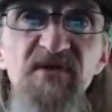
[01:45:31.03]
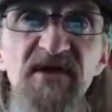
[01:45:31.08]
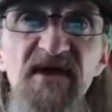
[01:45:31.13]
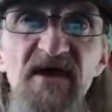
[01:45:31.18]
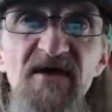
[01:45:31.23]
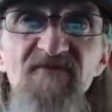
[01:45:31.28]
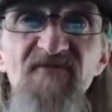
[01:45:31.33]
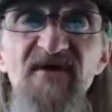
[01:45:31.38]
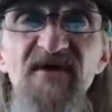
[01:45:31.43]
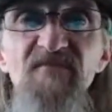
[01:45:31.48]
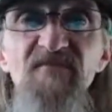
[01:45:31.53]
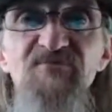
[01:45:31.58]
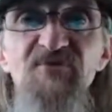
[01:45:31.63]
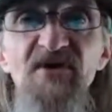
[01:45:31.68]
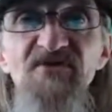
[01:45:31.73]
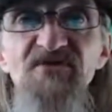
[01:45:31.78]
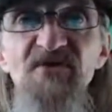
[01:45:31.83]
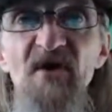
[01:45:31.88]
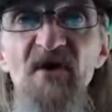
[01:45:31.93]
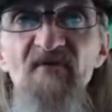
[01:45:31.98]
have a
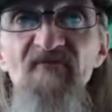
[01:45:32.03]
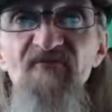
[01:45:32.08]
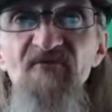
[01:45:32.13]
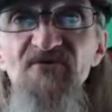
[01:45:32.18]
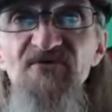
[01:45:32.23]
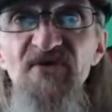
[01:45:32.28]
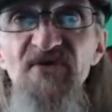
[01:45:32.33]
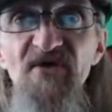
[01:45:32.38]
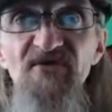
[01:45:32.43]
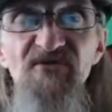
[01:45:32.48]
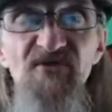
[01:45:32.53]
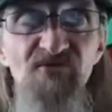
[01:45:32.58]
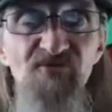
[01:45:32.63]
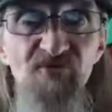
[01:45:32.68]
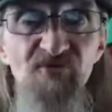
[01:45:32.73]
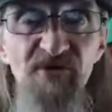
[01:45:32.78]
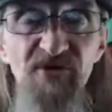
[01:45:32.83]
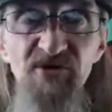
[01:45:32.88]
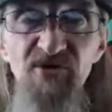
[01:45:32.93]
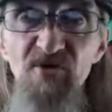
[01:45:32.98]
press conference at the
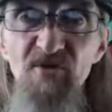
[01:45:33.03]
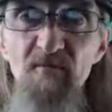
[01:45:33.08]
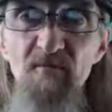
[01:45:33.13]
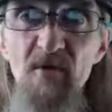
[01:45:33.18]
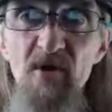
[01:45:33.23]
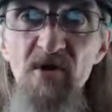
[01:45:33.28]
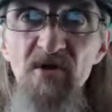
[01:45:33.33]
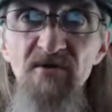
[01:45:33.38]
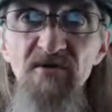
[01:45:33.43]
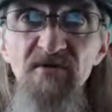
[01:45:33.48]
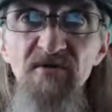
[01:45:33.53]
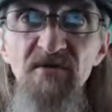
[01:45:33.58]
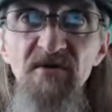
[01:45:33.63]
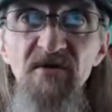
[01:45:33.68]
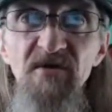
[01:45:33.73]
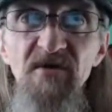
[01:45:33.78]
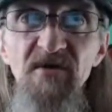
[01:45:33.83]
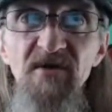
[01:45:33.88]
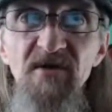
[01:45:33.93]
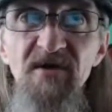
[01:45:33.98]
3-year mark.
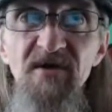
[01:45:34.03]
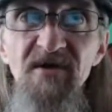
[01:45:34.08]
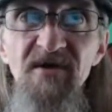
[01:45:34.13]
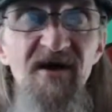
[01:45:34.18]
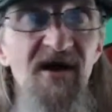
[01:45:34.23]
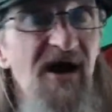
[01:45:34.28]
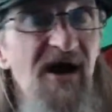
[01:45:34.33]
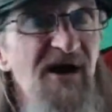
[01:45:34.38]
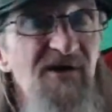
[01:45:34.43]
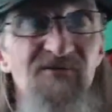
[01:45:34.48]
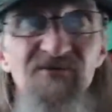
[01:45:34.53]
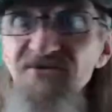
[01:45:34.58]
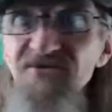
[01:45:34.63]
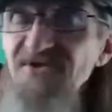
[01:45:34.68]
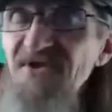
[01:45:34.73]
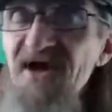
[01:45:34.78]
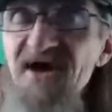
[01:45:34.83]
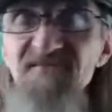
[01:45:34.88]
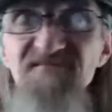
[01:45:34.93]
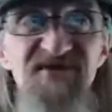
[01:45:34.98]
I will
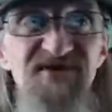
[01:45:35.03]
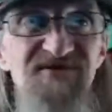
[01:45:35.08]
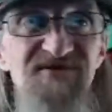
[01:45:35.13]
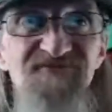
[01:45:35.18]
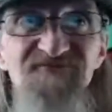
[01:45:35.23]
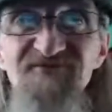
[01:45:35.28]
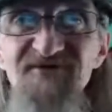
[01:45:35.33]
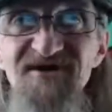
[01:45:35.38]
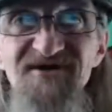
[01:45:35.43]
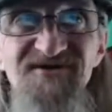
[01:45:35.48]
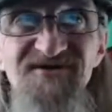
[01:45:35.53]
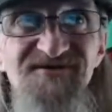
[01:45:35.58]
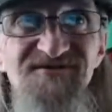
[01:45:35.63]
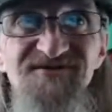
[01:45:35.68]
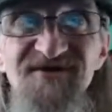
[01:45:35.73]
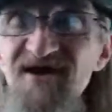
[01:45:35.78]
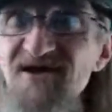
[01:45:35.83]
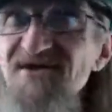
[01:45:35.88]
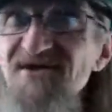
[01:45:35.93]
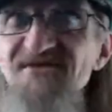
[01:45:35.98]
not be invited.
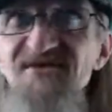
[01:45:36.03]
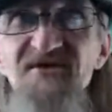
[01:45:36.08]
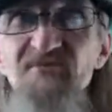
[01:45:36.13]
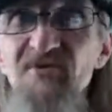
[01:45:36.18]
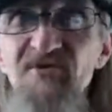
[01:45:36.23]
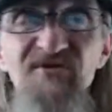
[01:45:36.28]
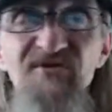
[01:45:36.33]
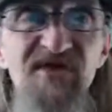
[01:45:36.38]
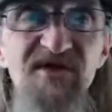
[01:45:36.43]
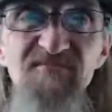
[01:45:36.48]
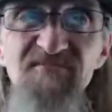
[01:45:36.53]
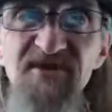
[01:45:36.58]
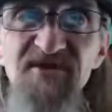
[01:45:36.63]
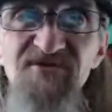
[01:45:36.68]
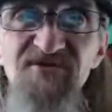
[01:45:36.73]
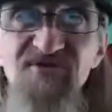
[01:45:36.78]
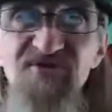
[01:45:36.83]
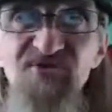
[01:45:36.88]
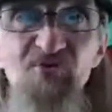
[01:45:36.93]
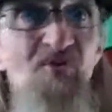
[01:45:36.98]
They won't let me
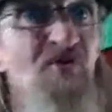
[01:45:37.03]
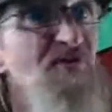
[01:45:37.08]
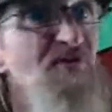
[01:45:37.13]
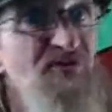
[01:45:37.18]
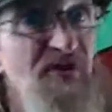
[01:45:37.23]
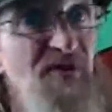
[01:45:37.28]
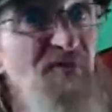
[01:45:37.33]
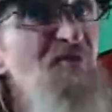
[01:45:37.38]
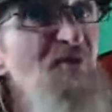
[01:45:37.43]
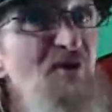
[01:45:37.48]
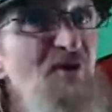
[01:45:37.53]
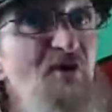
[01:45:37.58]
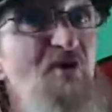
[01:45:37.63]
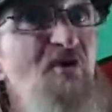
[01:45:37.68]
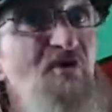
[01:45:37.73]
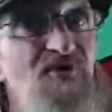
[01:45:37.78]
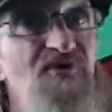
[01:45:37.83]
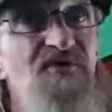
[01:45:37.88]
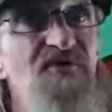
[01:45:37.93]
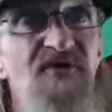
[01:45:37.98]
in the door. They will
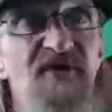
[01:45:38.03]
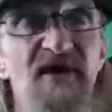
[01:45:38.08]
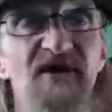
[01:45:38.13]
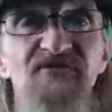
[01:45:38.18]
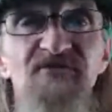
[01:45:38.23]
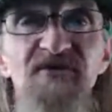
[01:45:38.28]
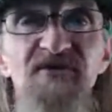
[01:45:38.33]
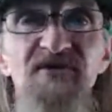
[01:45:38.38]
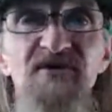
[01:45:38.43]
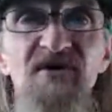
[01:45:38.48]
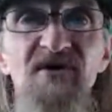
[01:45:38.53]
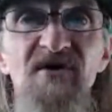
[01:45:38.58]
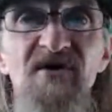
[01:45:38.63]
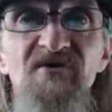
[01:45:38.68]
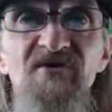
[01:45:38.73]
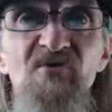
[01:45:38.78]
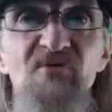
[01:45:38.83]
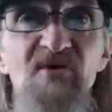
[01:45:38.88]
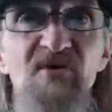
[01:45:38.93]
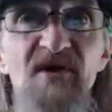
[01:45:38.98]
hold it at
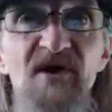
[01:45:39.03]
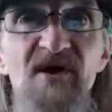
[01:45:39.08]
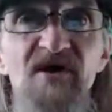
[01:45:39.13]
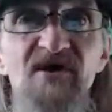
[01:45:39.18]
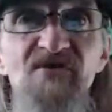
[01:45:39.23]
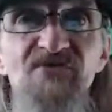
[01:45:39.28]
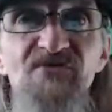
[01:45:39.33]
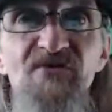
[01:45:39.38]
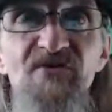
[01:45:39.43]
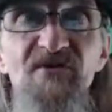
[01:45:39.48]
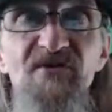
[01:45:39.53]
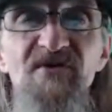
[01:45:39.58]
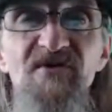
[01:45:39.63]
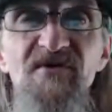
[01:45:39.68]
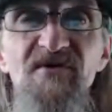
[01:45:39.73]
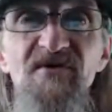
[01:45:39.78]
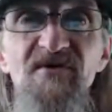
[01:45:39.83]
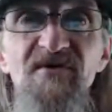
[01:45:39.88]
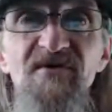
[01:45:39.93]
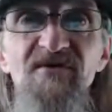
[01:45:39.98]
the courthouse.
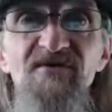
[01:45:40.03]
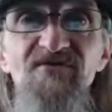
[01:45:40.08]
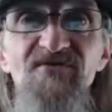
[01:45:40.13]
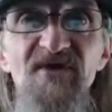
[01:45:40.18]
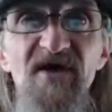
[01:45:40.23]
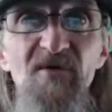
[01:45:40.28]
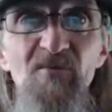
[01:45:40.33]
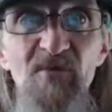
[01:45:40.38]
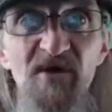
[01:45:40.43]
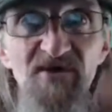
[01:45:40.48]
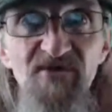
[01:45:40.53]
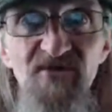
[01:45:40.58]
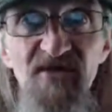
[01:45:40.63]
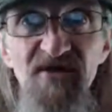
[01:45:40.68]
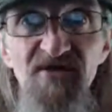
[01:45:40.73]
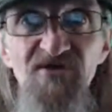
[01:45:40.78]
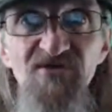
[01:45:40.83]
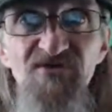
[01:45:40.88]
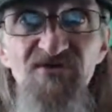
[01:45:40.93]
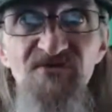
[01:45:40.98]
That way they
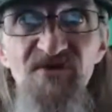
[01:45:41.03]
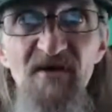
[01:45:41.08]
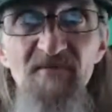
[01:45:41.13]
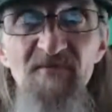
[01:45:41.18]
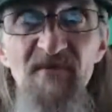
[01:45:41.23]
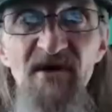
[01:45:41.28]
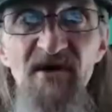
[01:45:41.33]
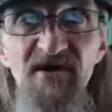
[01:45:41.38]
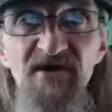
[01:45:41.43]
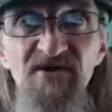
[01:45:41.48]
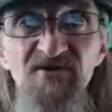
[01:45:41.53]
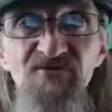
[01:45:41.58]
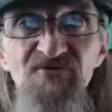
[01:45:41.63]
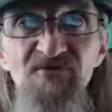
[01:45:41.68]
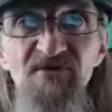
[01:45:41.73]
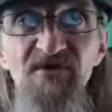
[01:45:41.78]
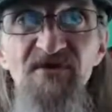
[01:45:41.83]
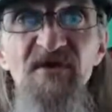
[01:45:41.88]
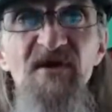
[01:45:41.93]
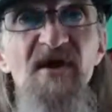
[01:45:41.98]
can stop my
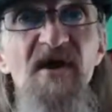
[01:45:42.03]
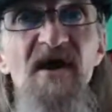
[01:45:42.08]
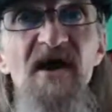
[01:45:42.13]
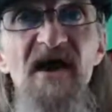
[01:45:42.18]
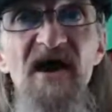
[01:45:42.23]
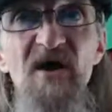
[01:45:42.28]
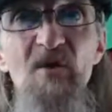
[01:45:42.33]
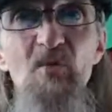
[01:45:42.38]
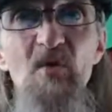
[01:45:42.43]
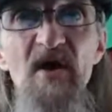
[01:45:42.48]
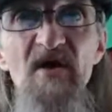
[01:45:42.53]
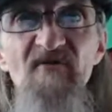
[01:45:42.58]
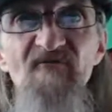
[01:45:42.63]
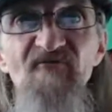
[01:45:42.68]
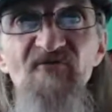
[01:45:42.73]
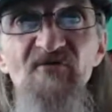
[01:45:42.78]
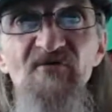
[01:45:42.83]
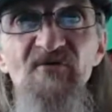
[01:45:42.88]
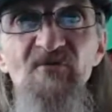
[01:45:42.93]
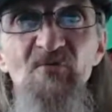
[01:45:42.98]
entry.
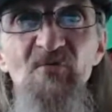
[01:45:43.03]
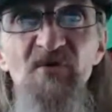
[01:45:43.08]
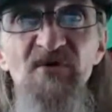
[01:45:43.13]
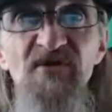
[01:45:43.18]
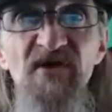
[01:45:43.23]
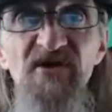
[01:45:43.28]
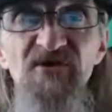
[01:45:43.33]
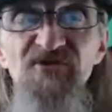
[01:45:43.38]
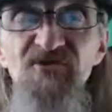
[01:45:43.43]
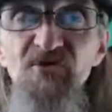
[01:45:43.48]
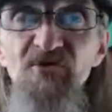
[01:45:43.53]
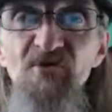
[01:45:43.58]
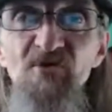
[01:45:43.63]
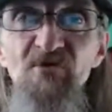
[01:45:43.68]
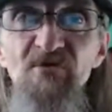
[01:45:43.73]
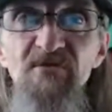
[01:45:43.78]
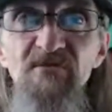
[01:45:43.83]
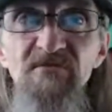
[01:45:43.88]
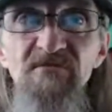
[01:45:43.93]
However, when they do,